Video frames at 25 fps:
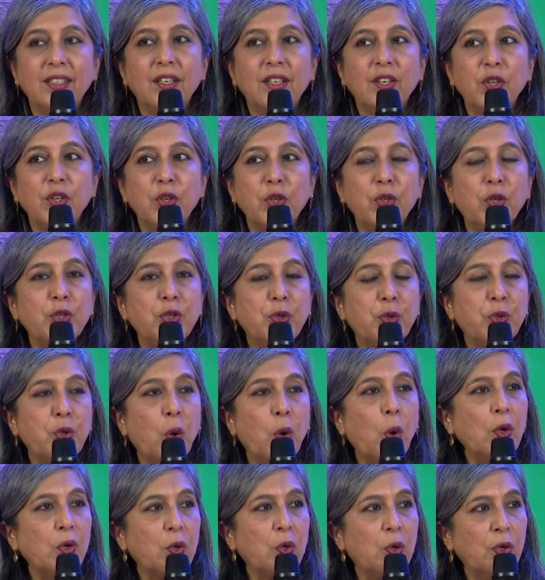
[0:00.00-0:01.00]
you know, you
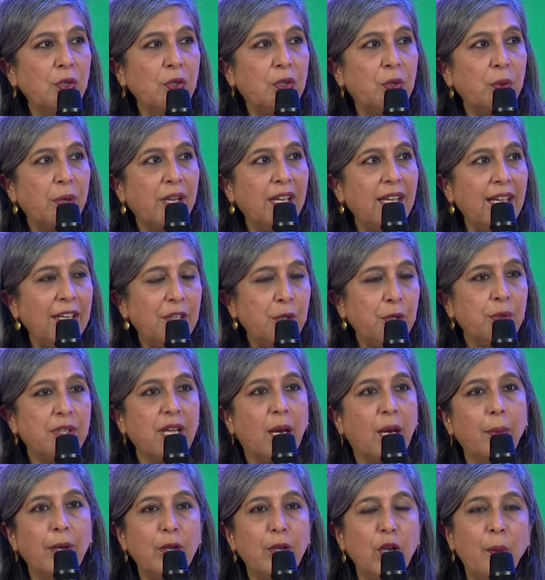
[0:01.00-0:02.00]
don't go today and you
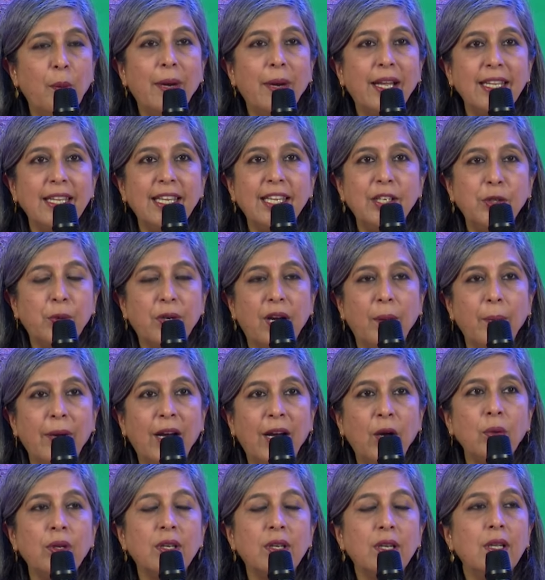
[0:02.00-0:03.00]
double your money and you come
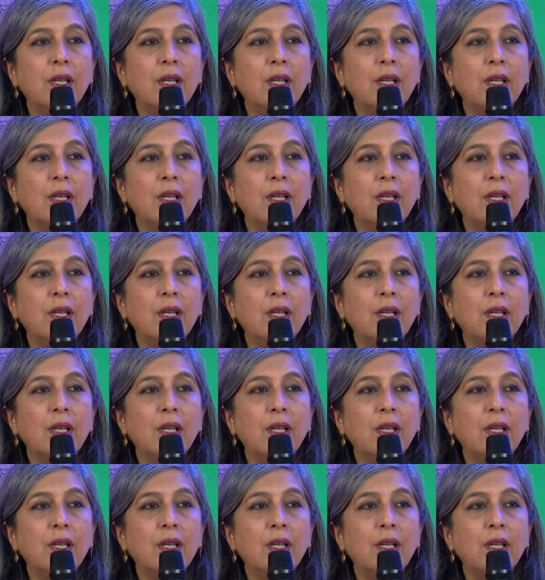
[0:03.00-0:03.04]
out.